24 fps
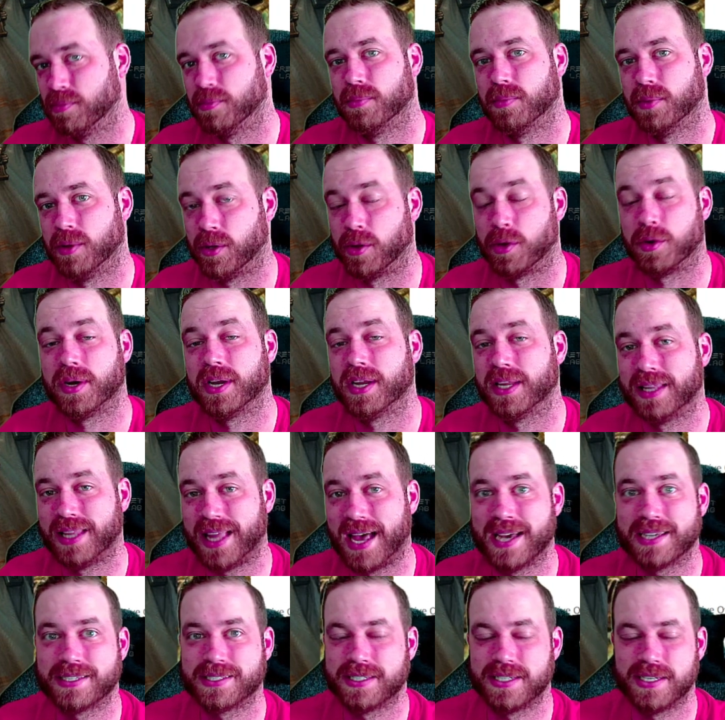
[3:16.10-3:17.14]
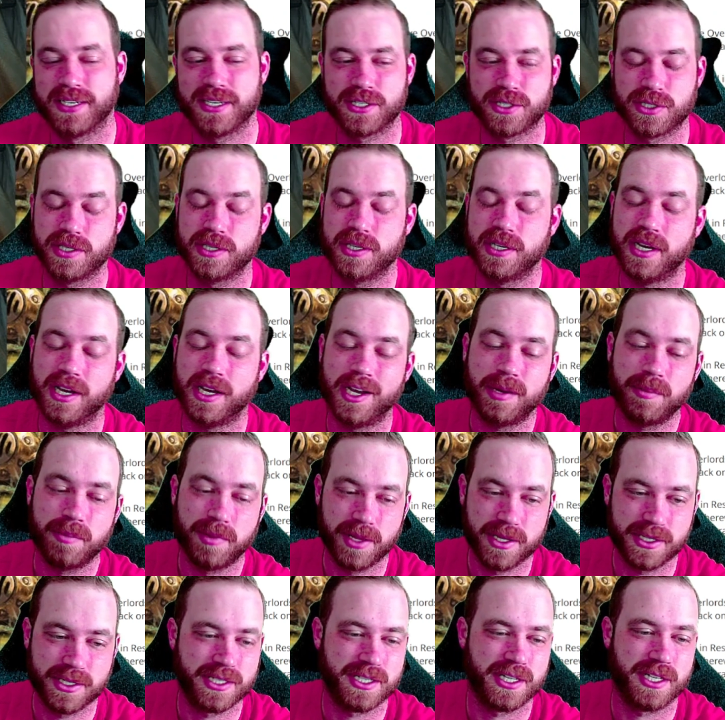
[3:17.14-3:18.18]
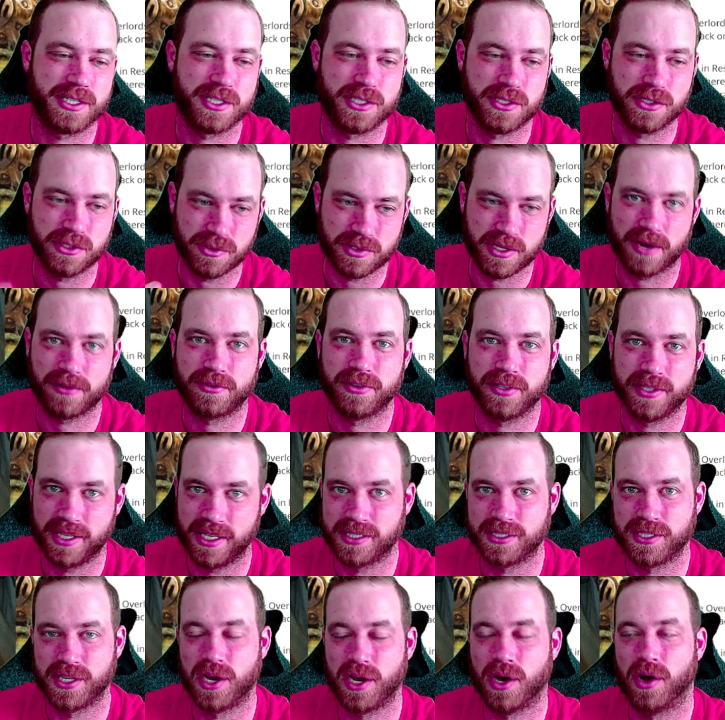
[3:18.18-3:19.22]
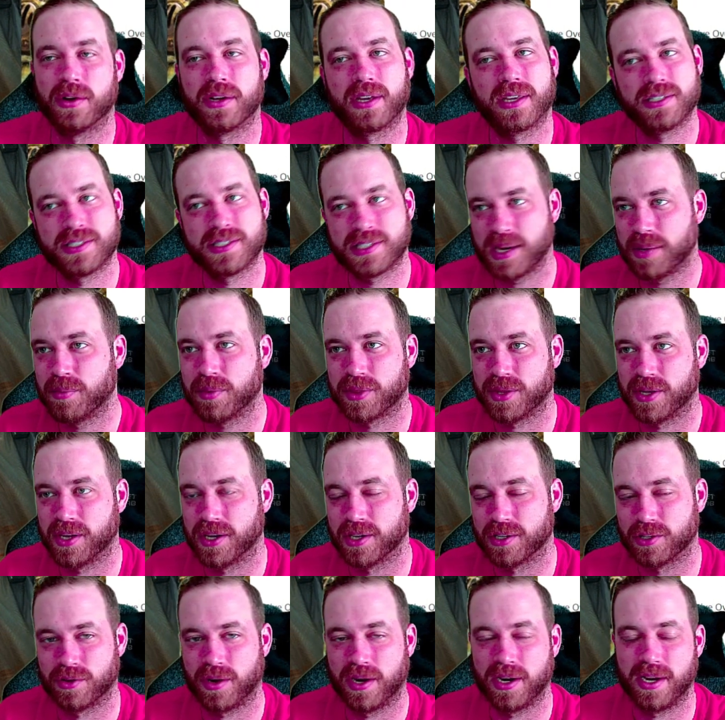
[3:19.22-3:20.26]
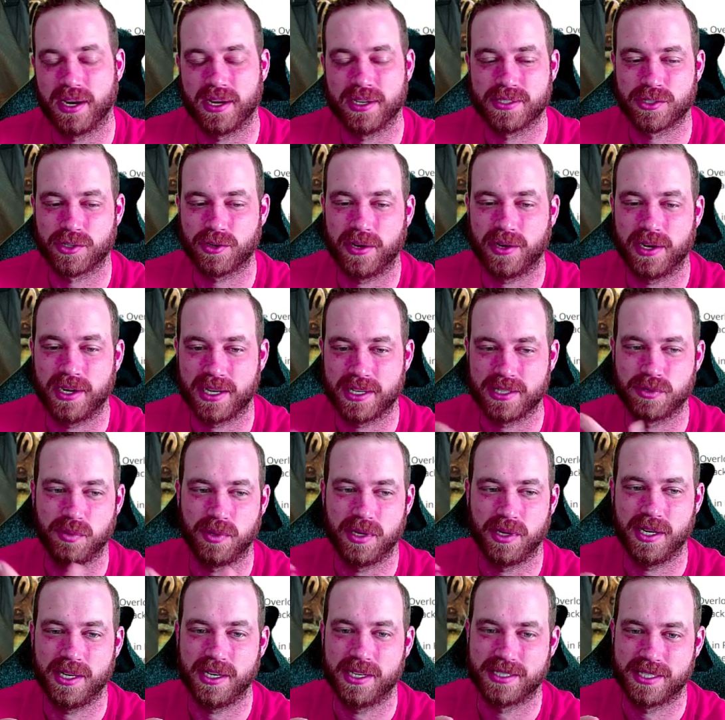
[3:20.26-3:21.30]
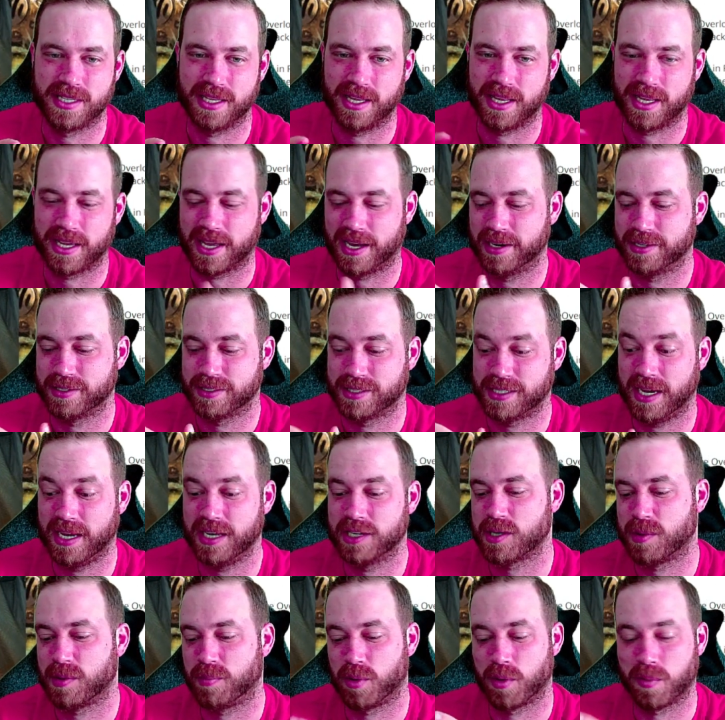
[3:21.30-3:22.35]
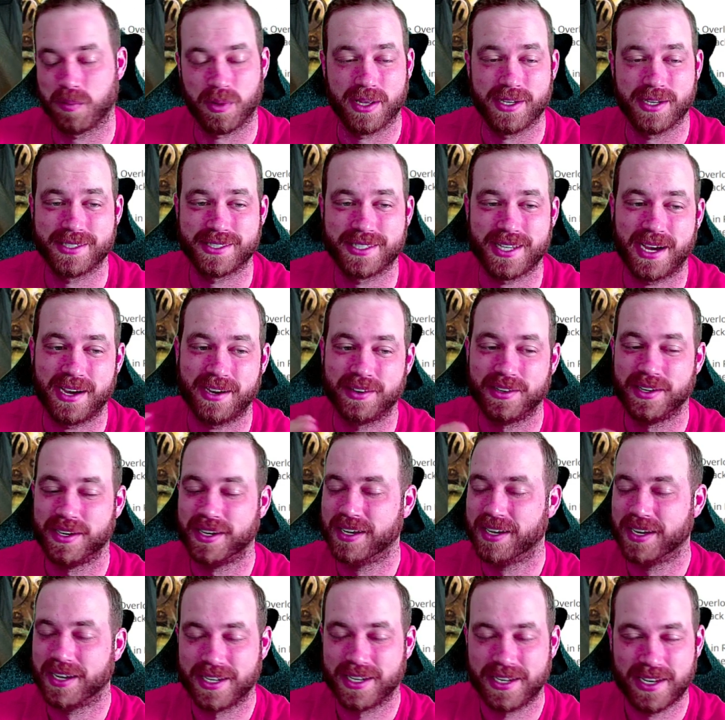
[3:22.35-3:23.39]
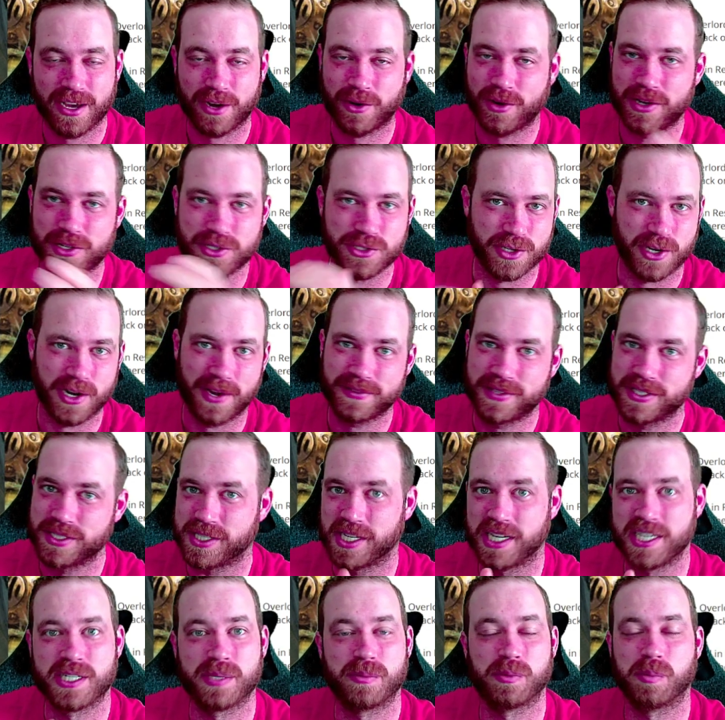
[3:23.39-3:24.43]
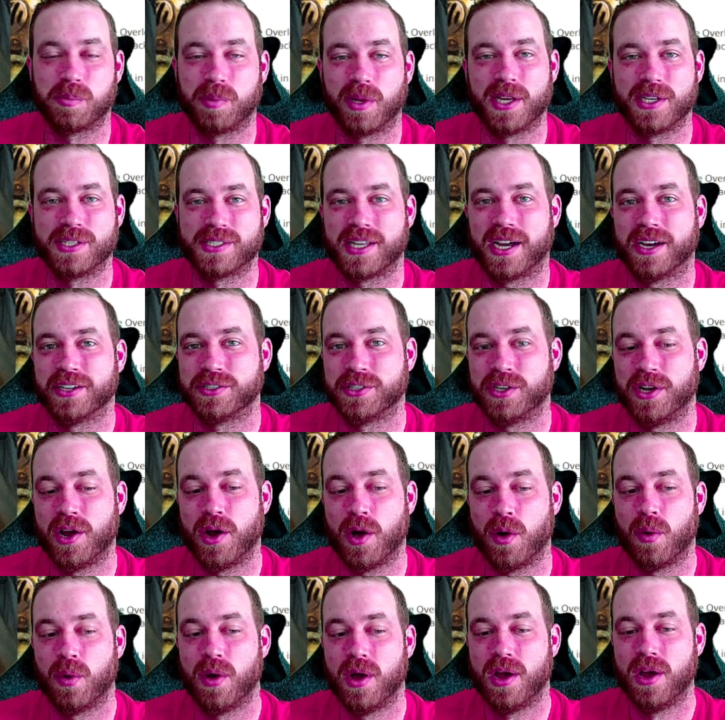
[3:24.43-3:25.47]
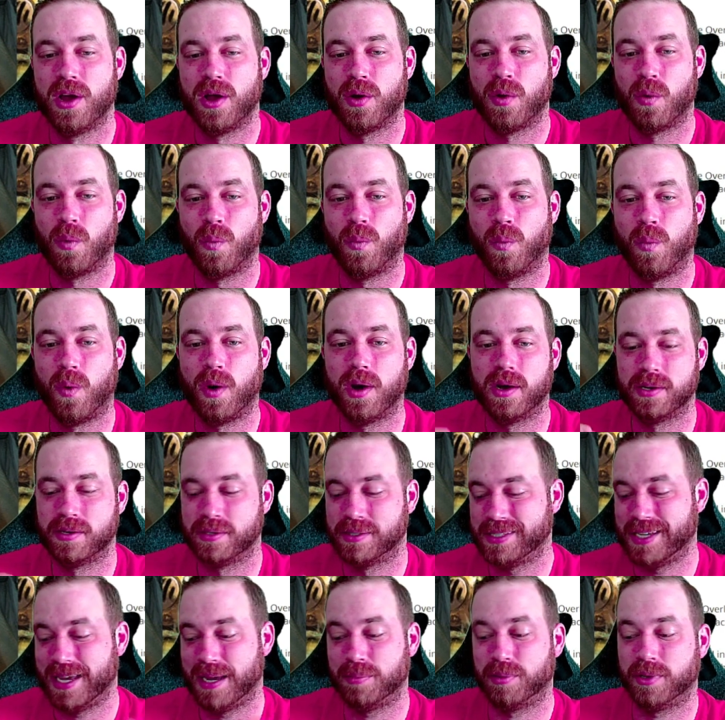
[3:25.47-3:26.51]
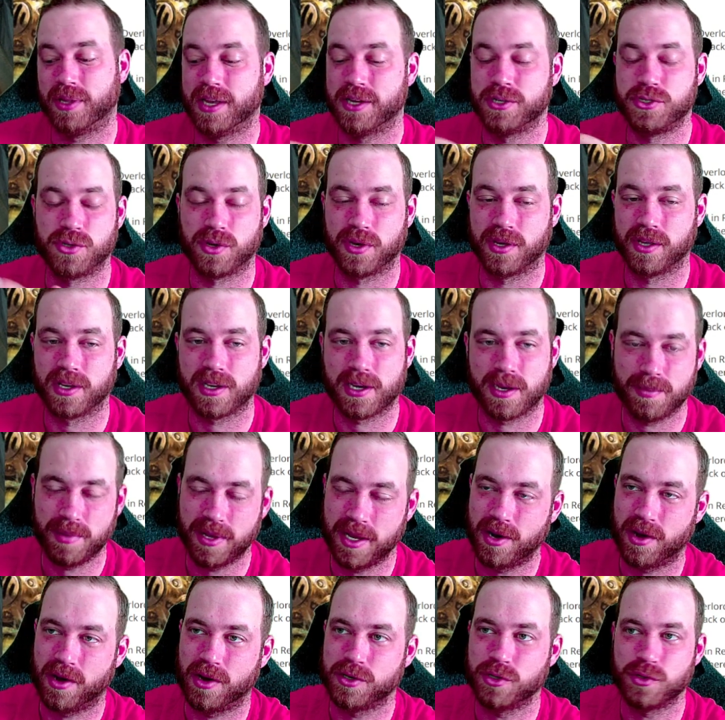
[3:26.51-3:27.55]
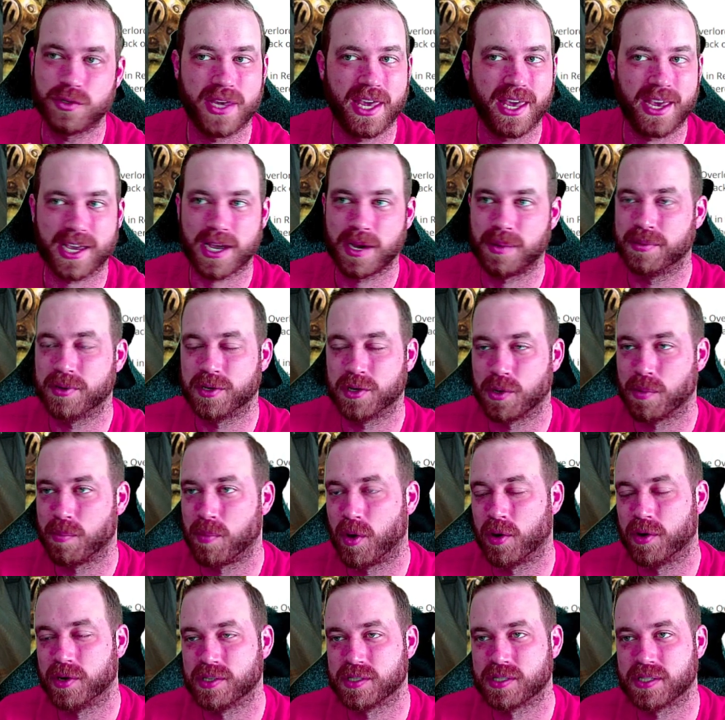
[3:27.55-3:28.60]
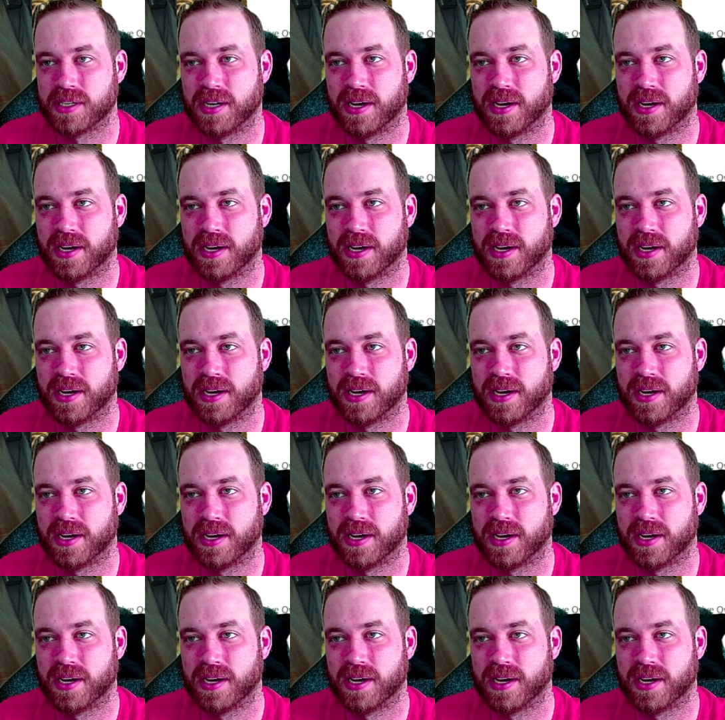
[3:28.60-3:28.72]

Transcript: learn it last edition, but this edition you definitely need to know it. Same with Grey Knights. Grey Knights, we needed to like kind of change up our play style. Necrons, you're gonna have to change up your play style to know what table edge you can come in on. You can't come into your opponent's